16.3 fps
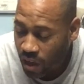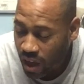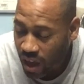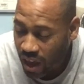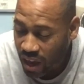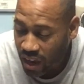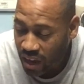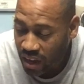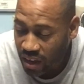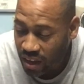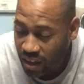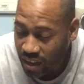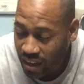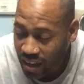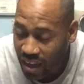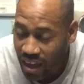I
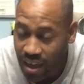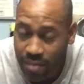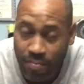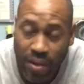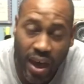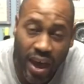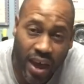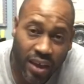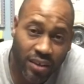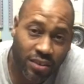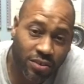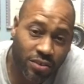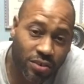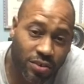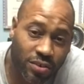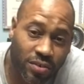came back
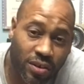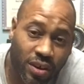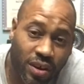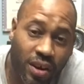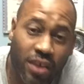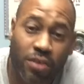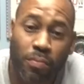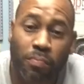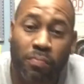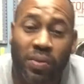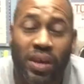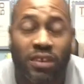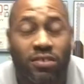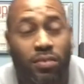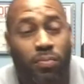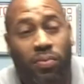to another
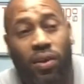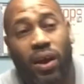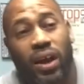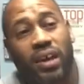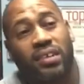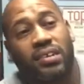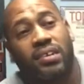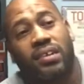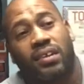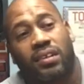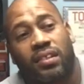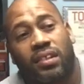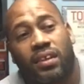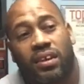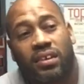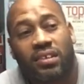big surprise.
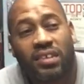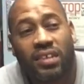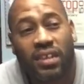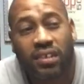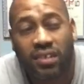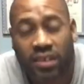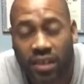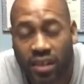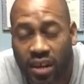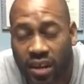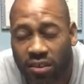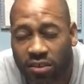The CNC